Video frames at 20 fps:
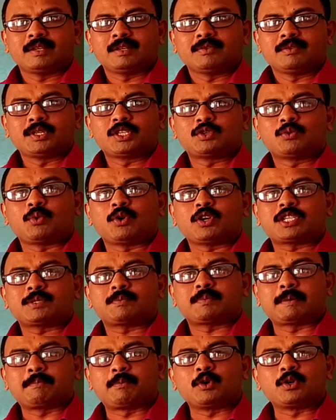which was
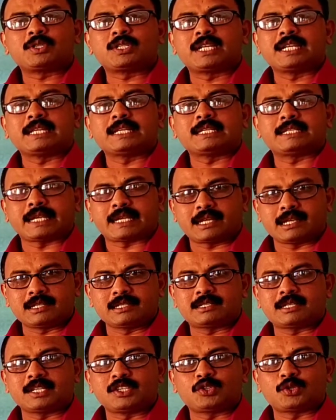proposed in the 2nd
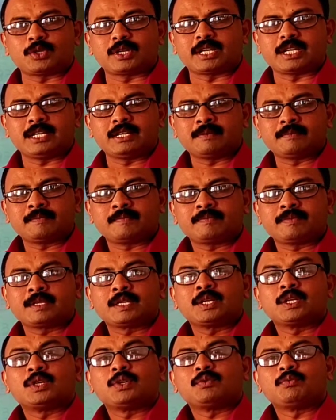
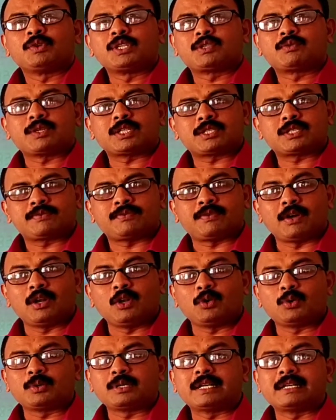century, which was
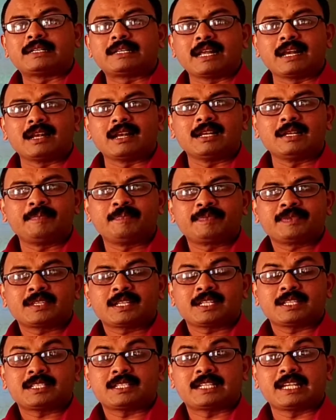followed till
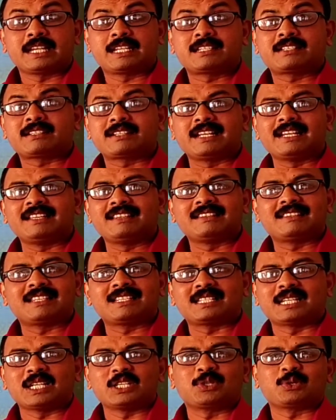16th
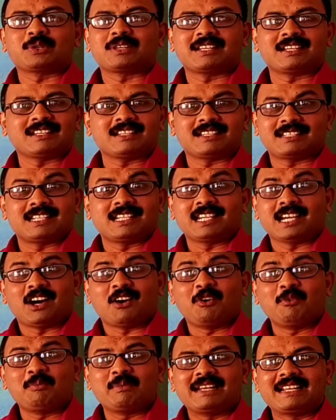century. See
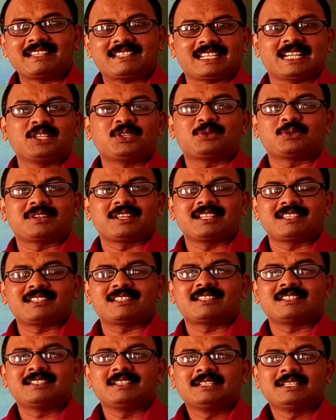how many
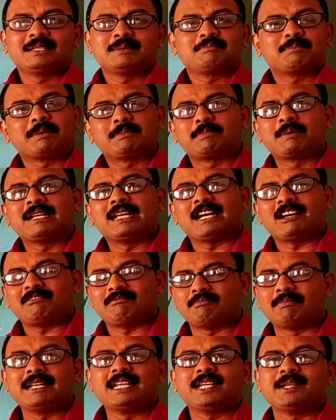centuries people
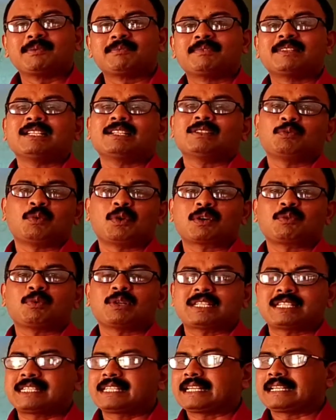have believed what
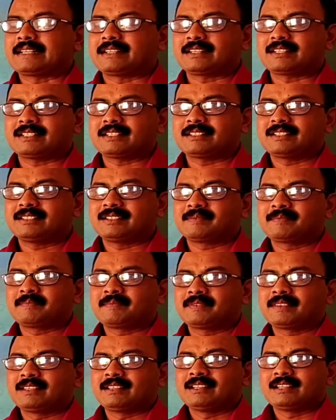was said.
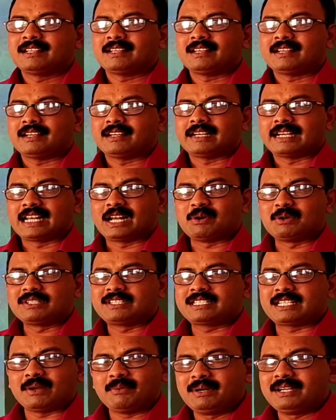Around
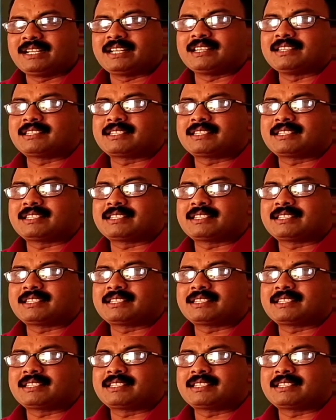17th